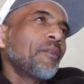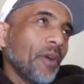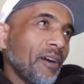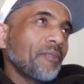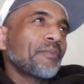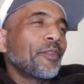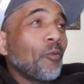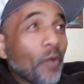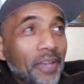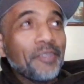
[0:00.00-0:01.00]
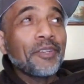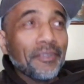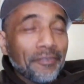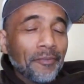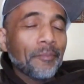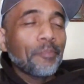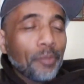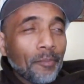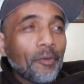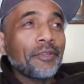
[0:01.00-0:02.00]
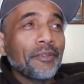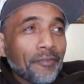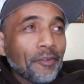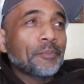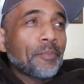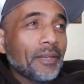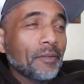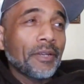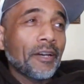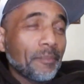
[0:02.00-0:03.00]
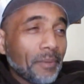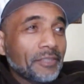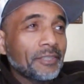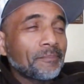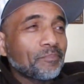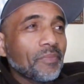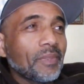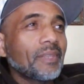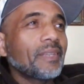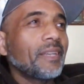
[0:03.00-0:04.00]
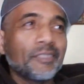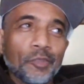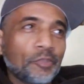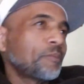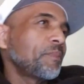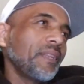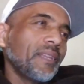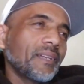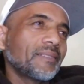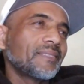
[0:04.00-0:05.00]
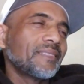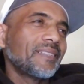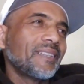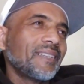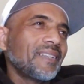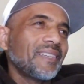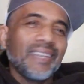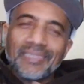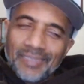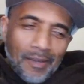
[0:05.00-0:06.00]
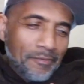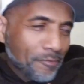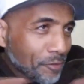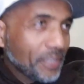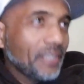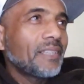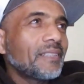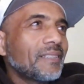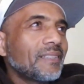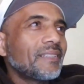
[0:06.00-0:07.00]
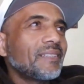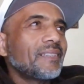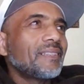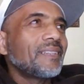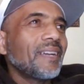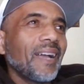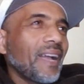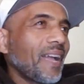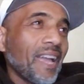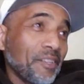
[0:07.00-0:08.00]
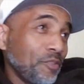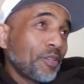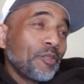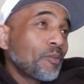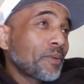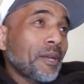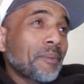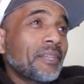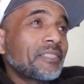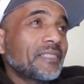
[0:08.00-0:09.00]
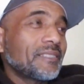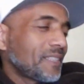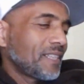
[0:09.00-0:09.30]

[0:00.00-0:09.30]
Well, the way you could promote your first product without a budget is social media. It's free and you can do it without a budget.